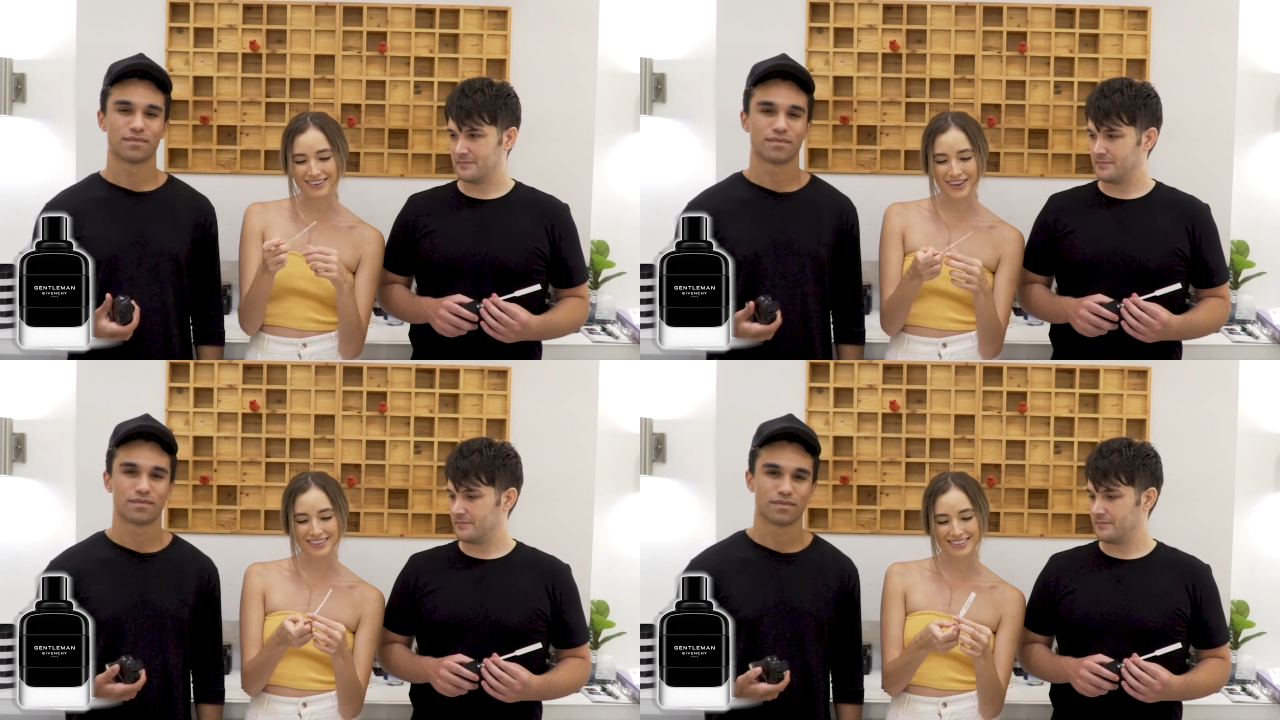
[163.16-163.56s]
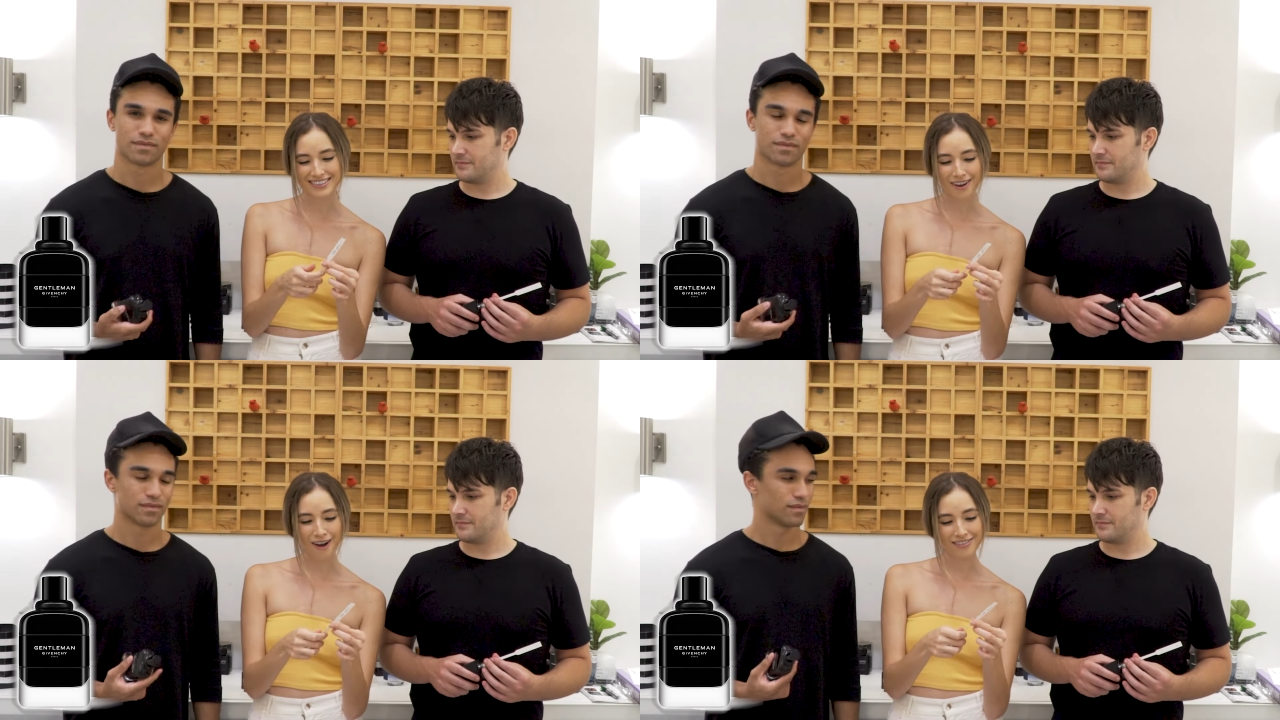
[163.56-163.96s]
Speaker 1: Okay, this
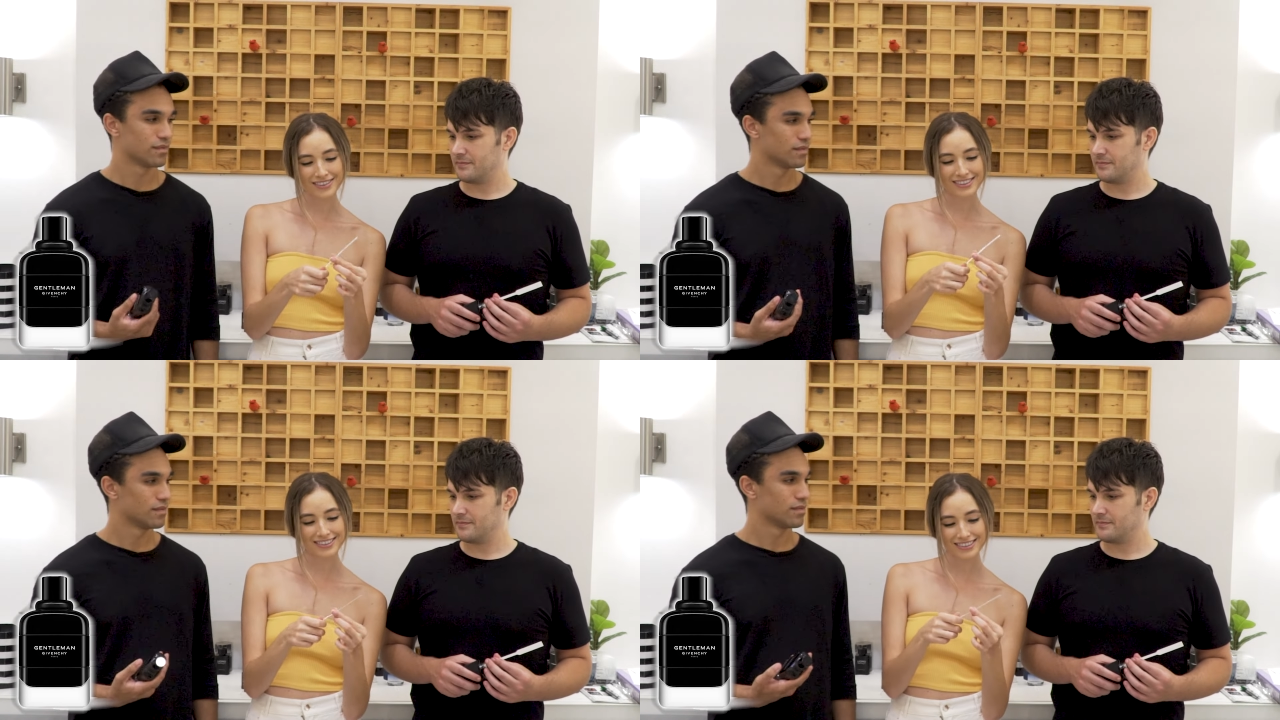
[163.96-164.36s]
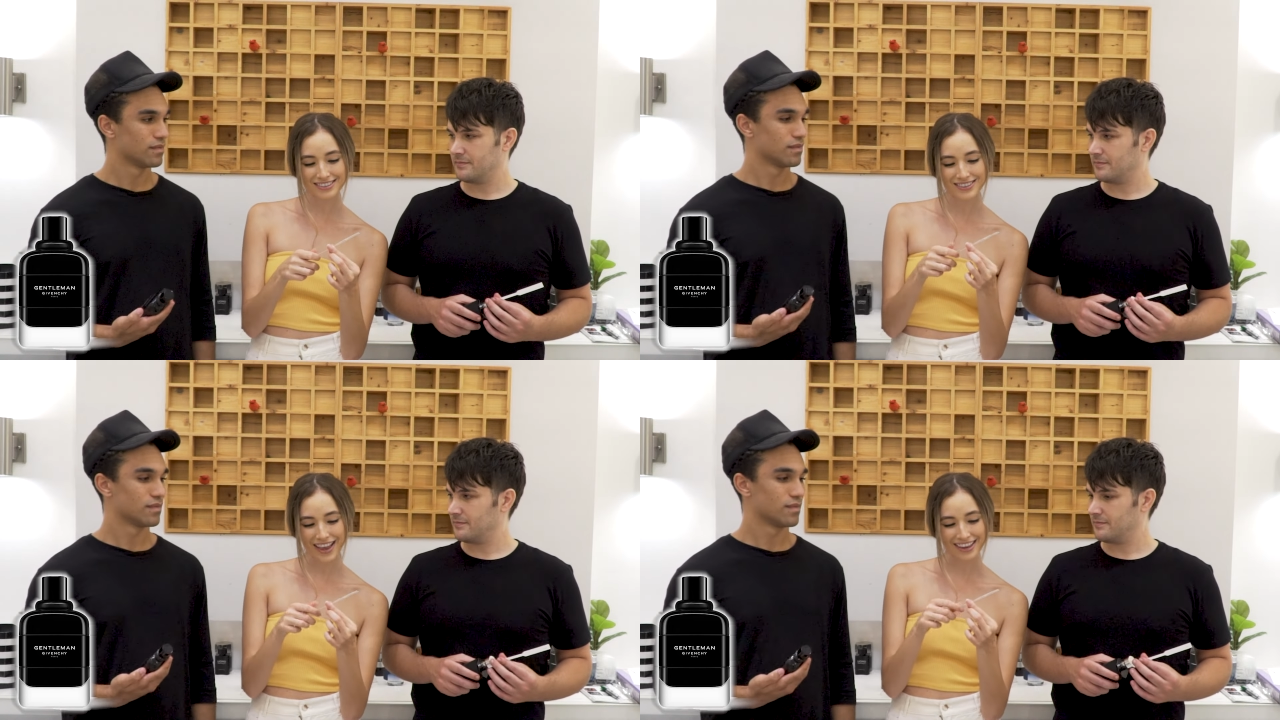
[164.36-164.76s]
is obviously
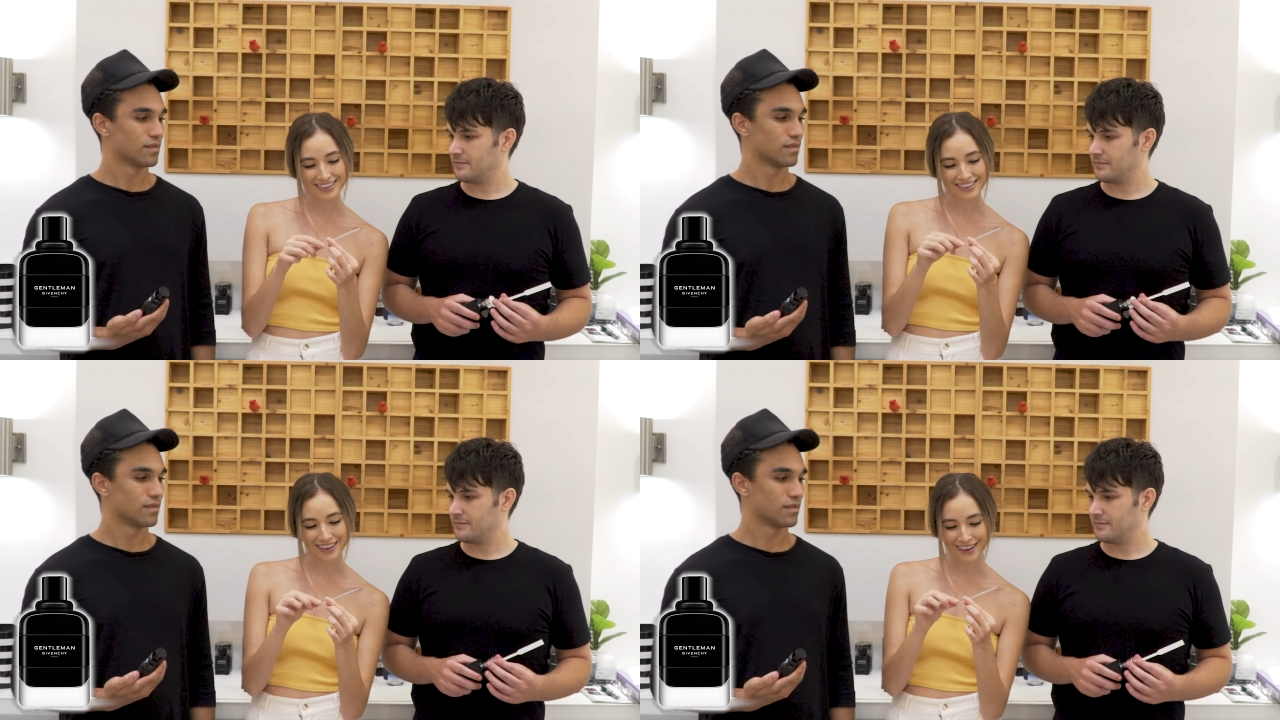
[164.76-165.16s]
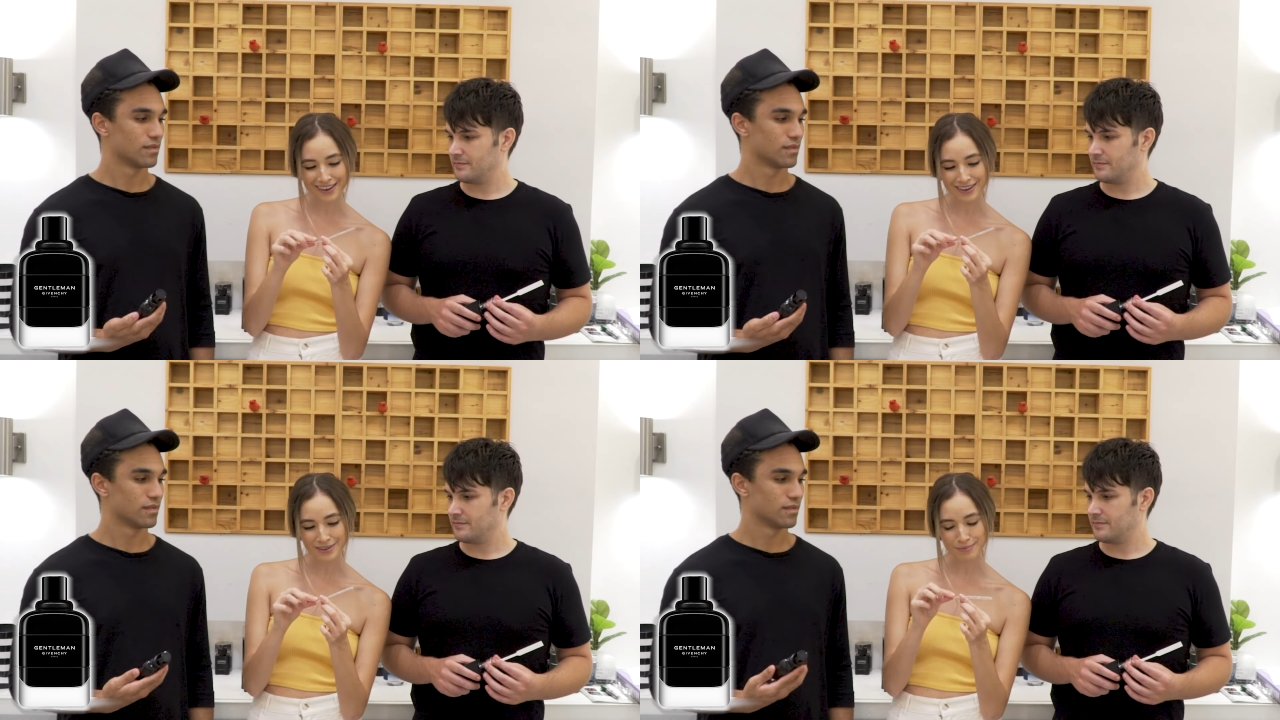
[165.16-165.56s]
still
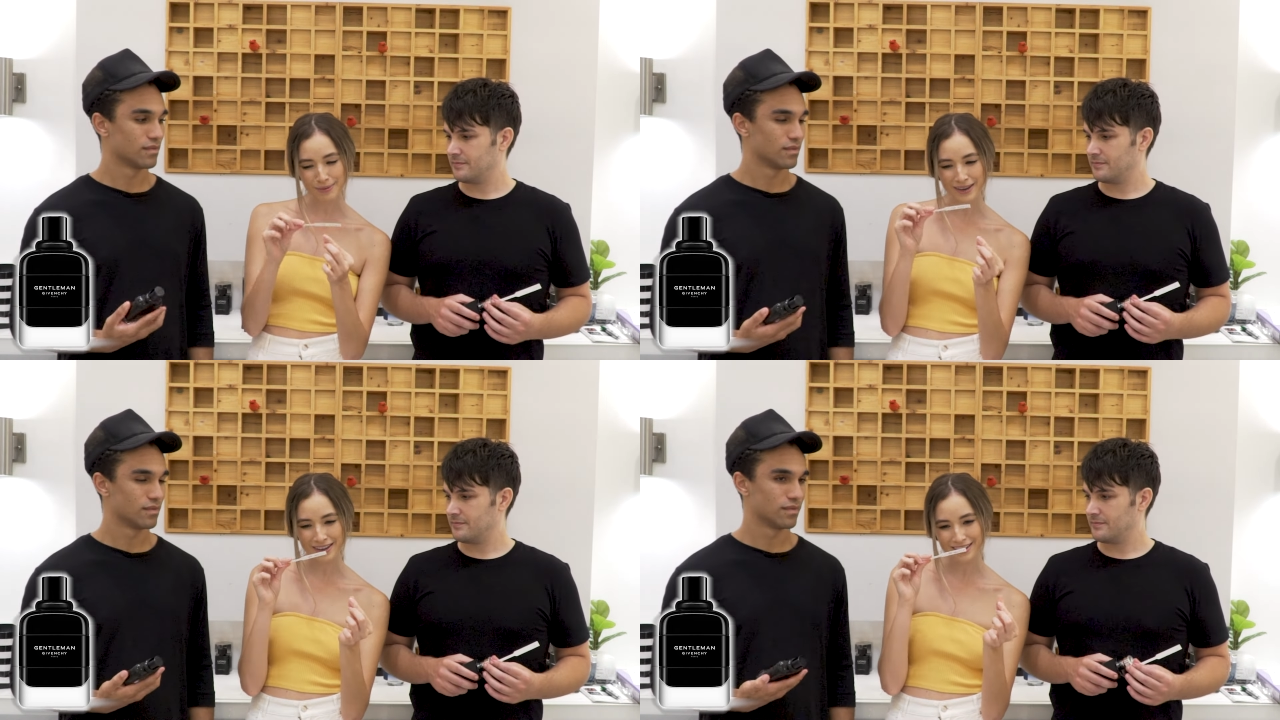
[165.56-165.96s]
candy-like, but